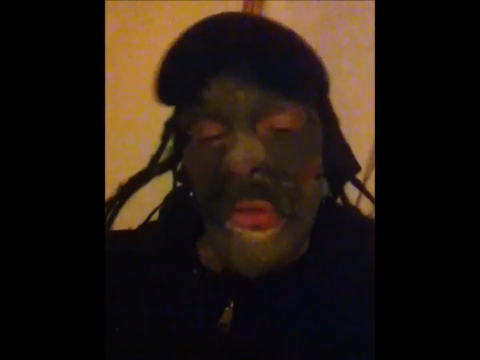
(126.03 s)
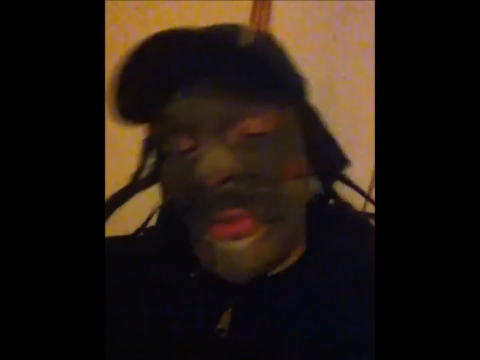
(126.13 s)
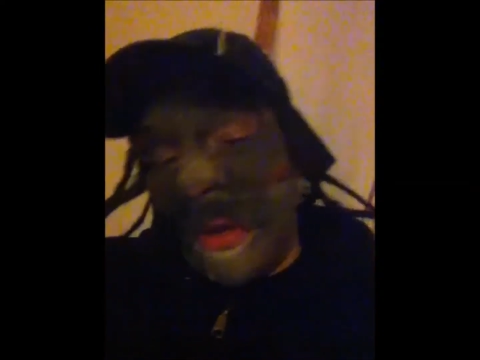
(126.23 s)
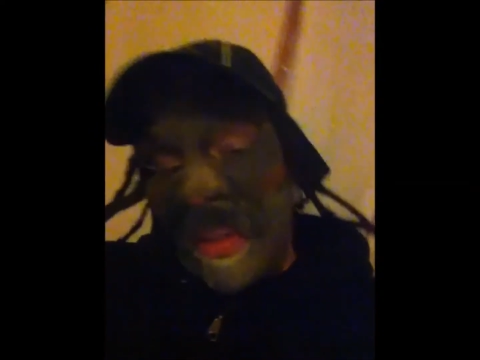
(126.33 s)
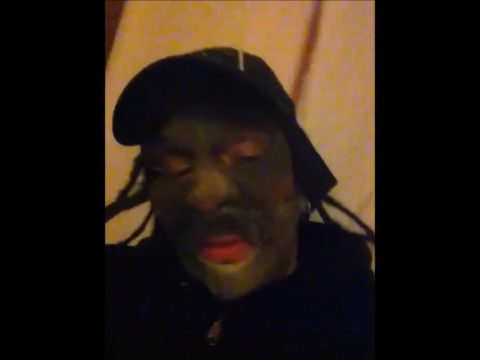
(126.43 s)
was
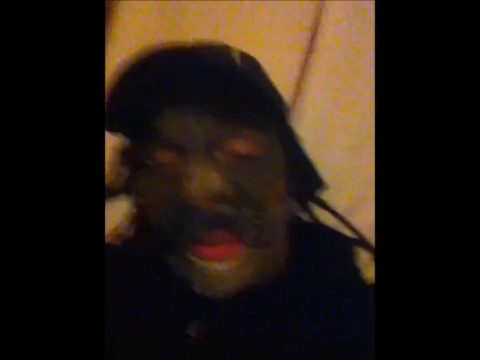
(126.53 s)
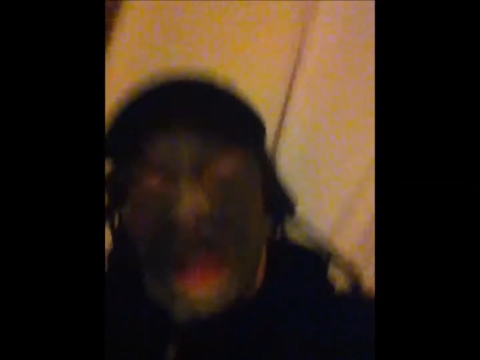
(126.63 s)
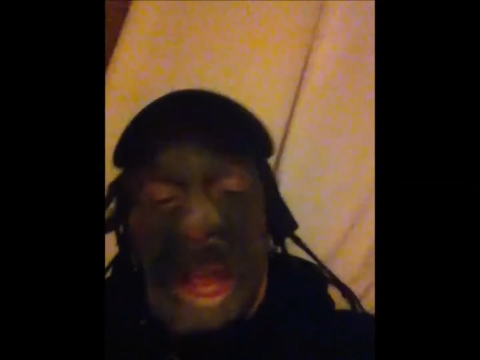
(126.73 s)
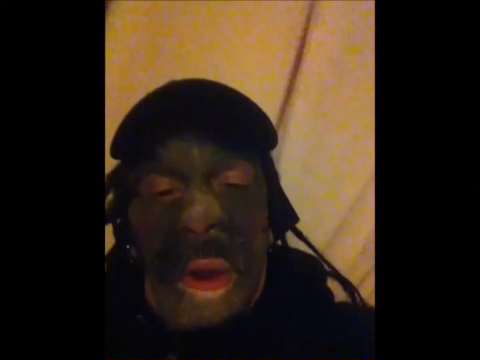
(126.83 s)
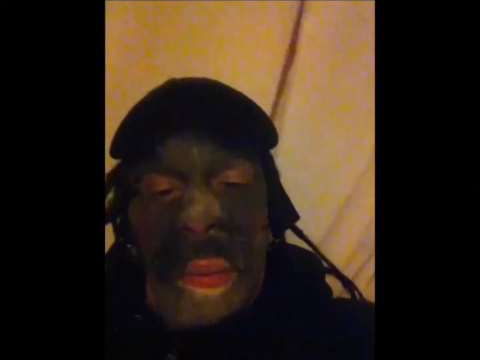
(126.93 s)
great.
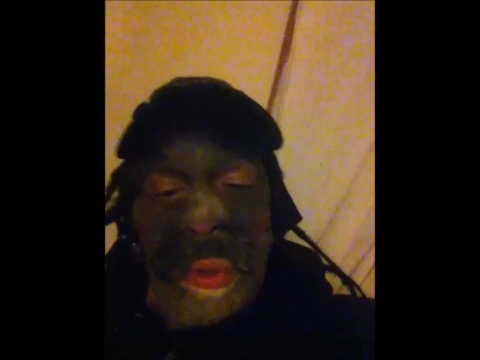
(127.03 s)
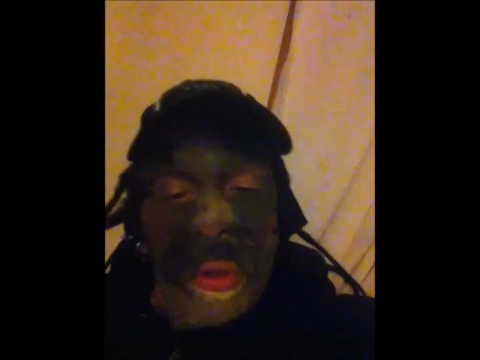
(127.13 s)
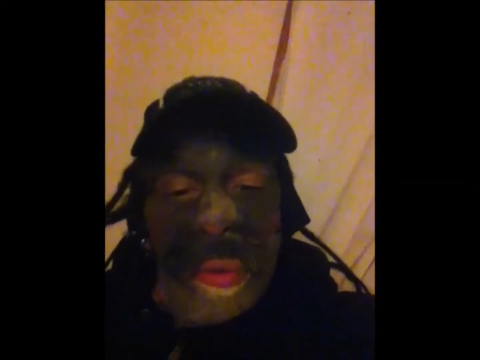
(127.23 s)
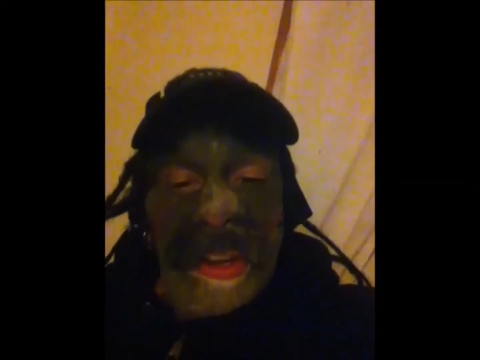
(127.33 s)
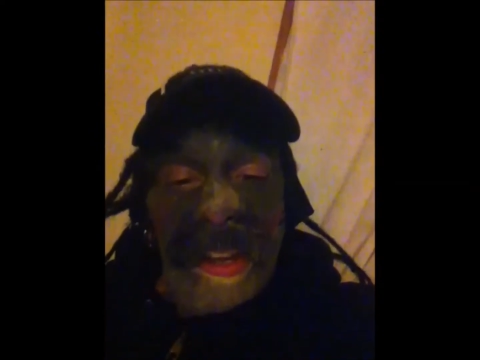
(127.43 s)
I hope
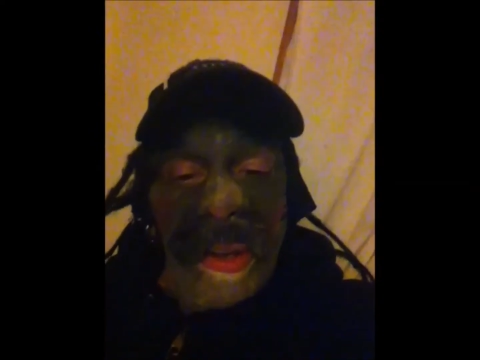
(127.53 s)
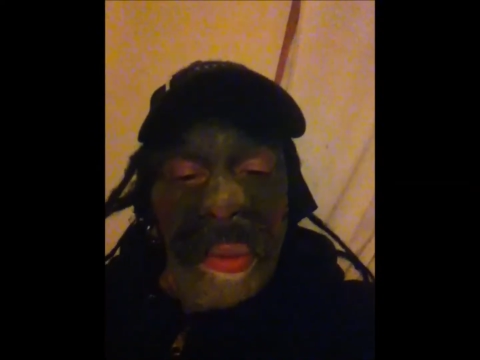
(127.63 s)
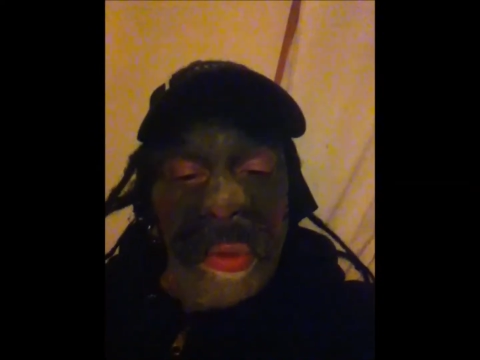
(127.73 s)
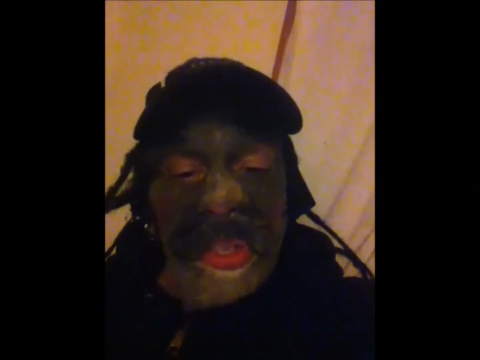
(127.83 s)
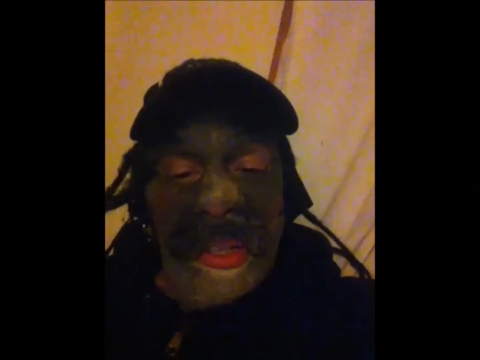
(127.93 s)
you uh, I
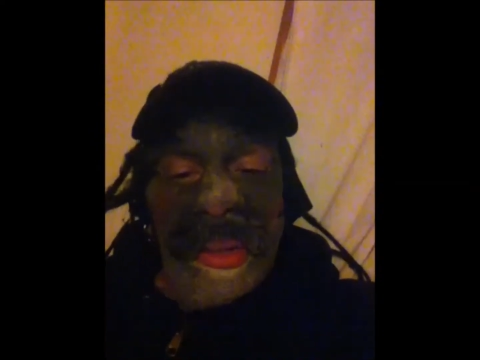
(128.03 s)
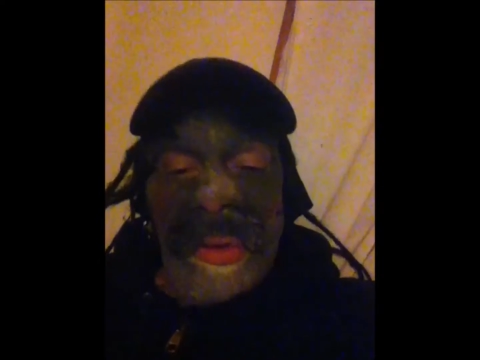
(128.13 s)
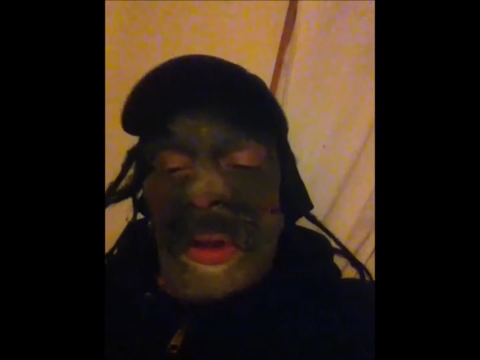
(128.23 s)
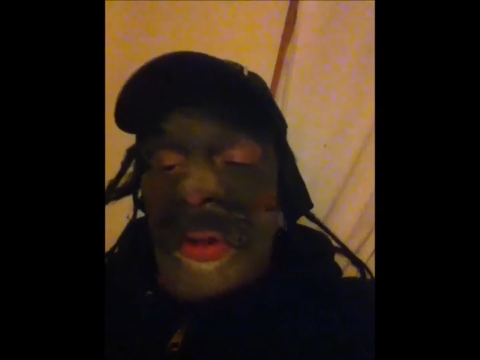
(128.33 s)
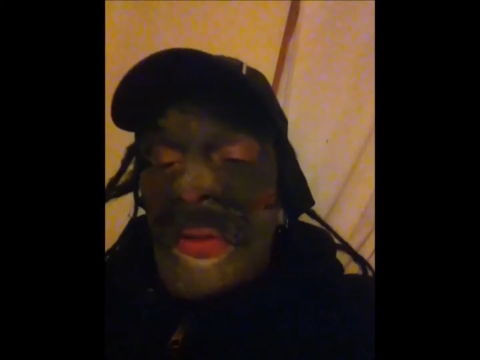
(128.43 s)
hope you checked out
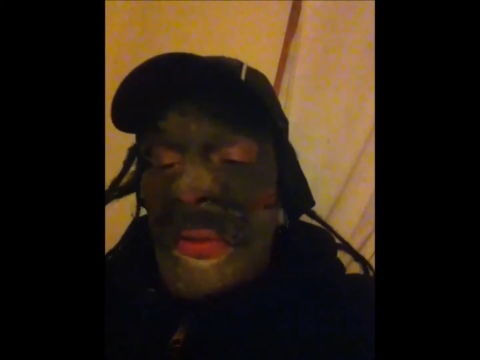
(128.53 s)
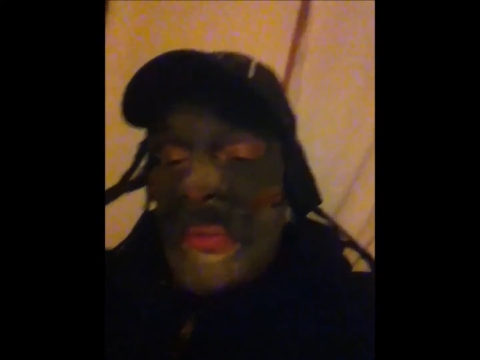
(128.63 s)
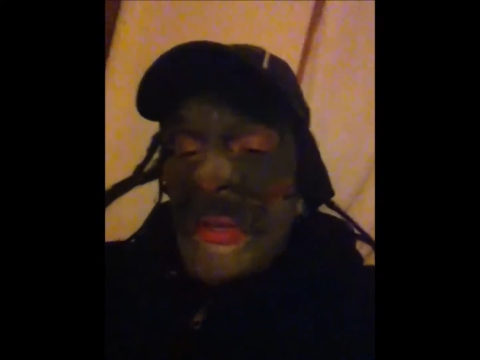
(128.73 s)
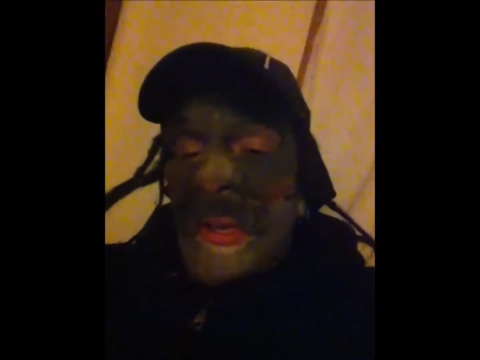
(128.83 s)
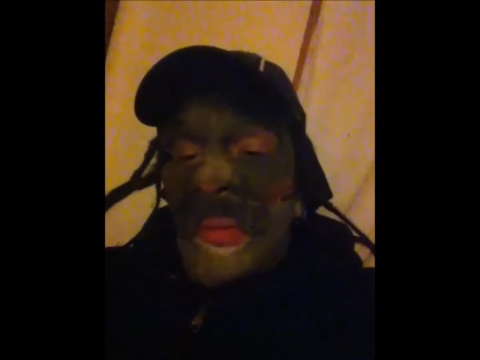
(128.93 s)
all of
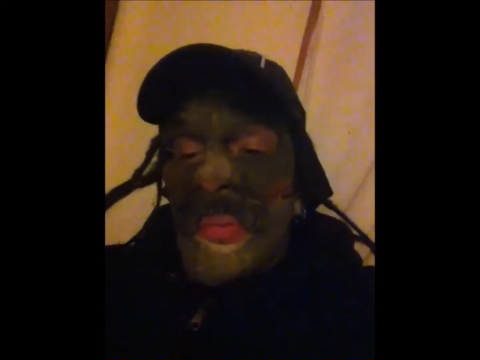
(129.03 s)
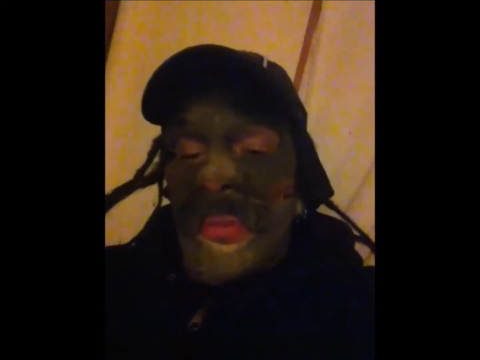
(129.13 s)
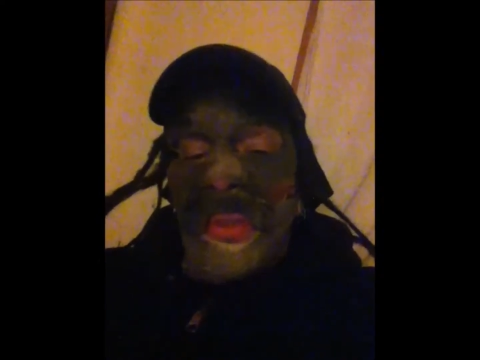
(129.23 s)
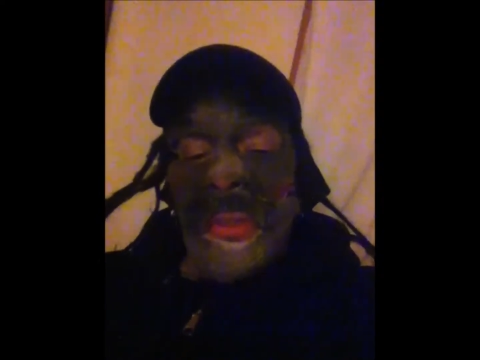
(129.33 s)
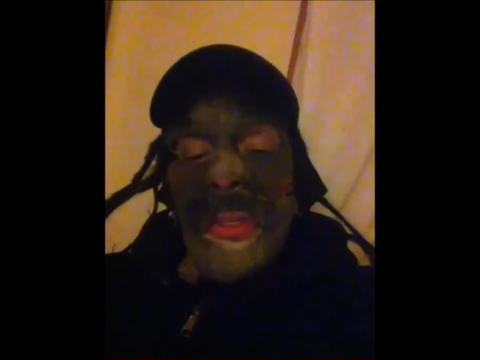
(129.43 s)
those
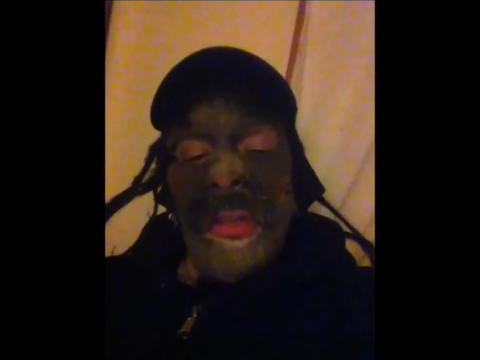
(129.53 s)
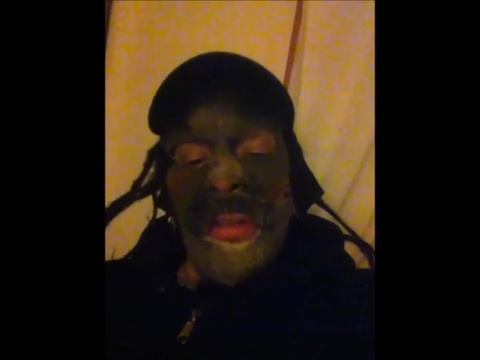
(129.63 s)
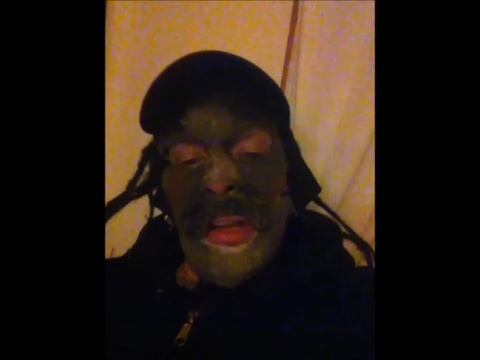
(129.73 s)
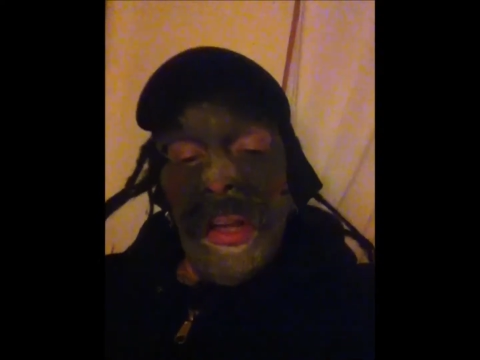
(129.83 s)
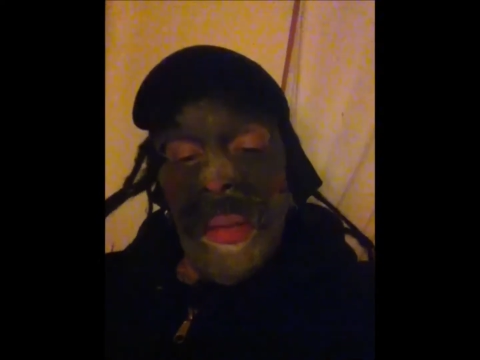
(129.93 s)
albums in the
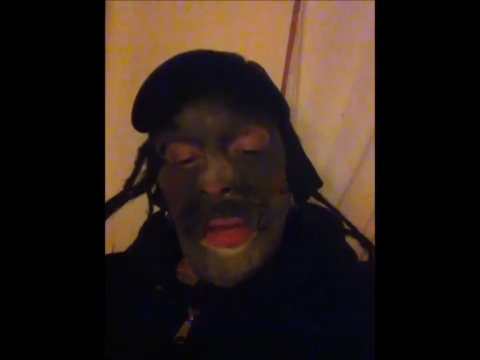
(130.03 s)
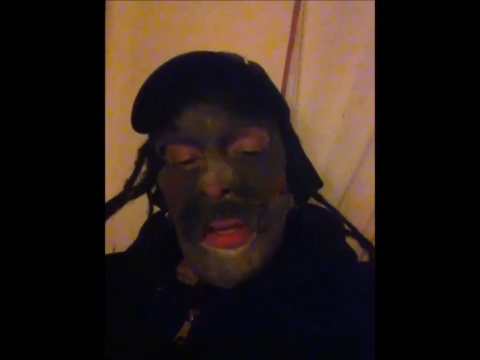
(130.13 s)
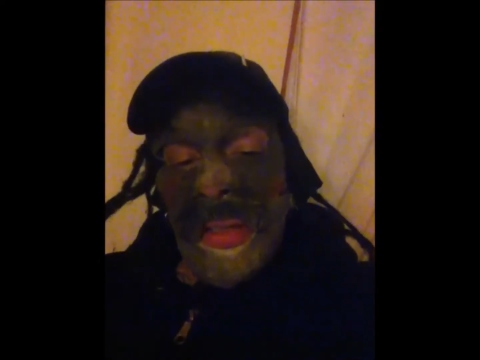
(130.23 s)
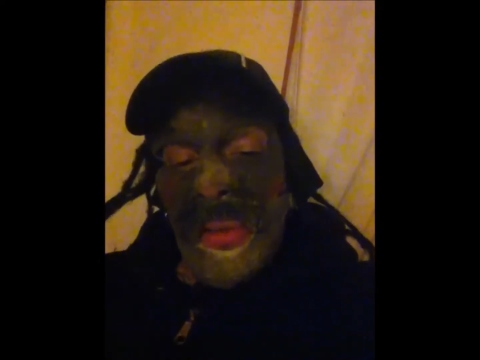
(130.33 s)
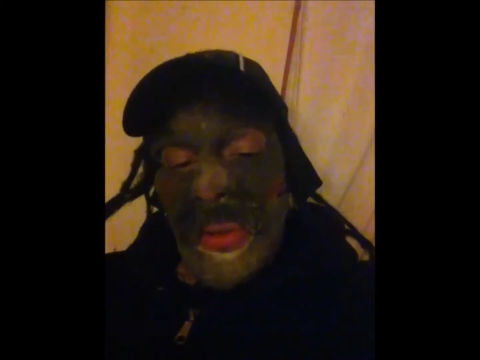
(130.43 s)
time
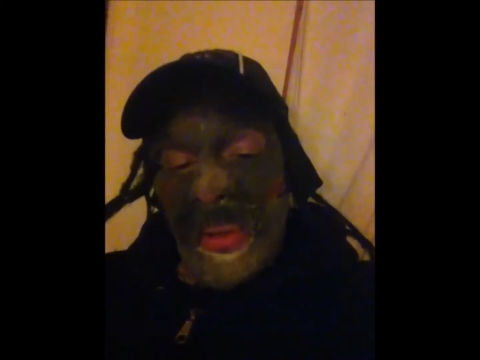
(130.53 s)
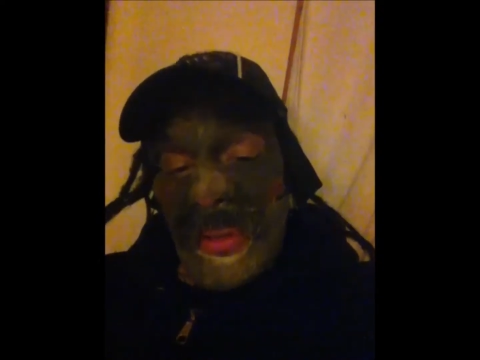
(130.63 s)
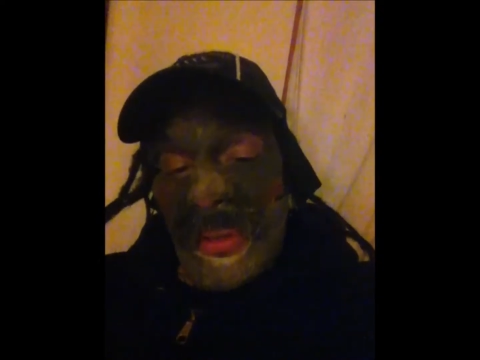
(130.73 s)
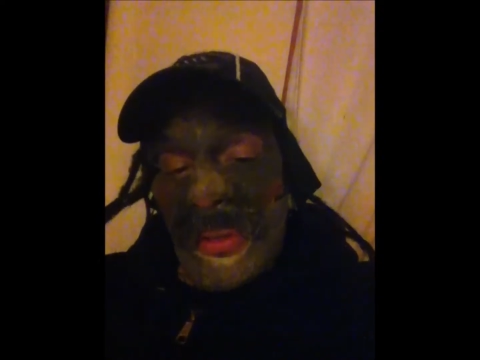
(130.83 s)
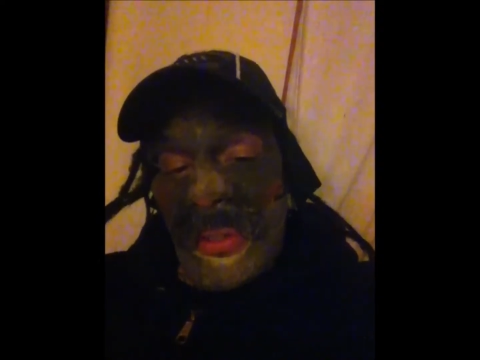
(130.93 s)
I took
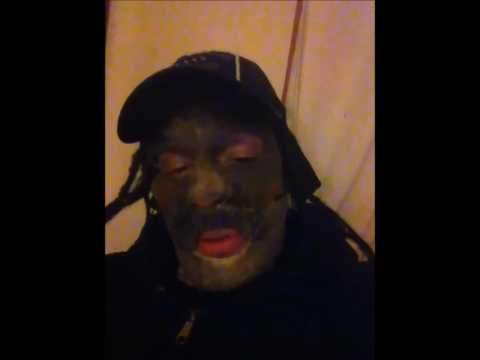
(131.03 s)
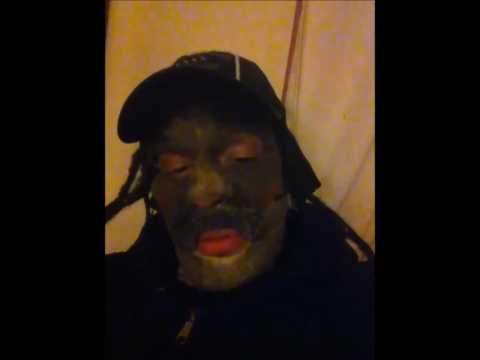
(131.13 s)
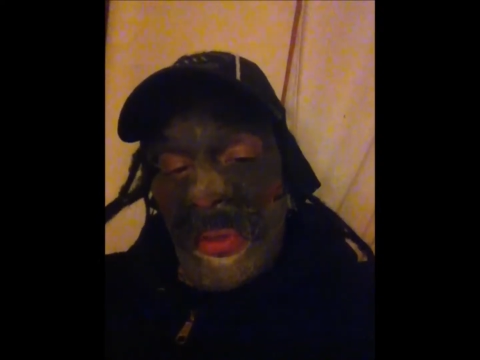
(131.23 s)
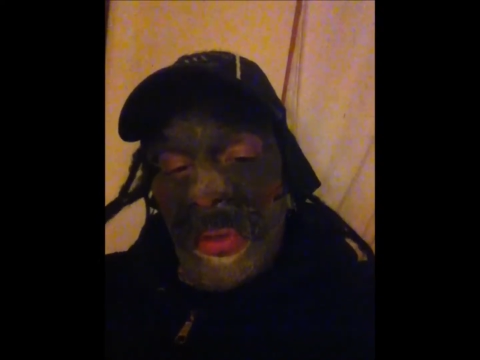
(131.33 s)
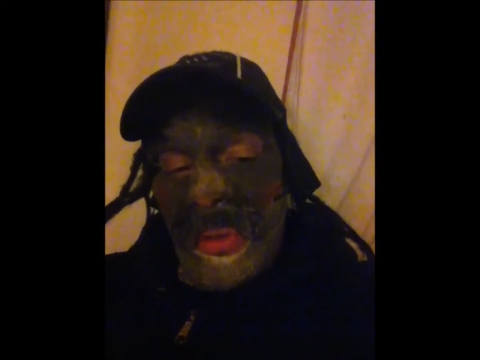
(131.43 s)
to show
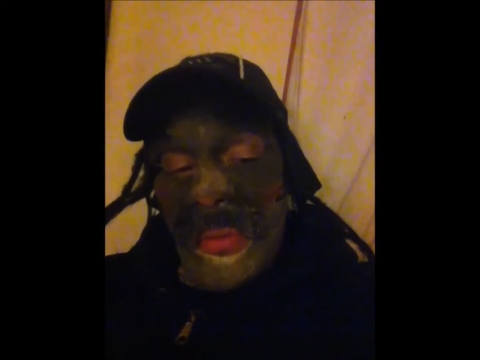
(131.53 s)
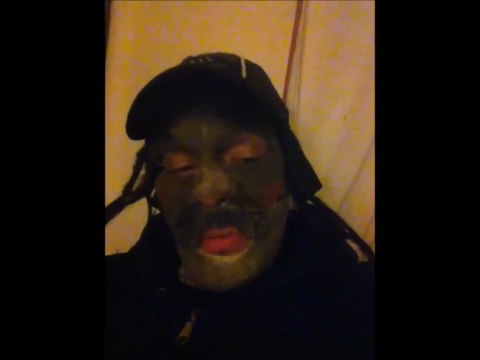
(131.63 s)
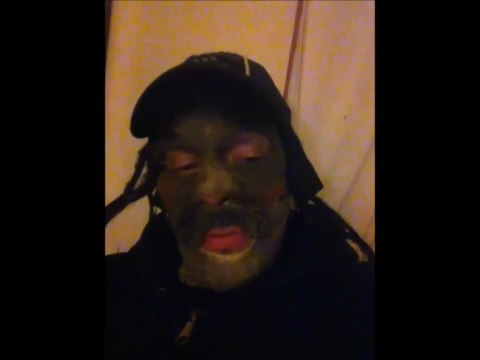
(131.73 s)
them to you,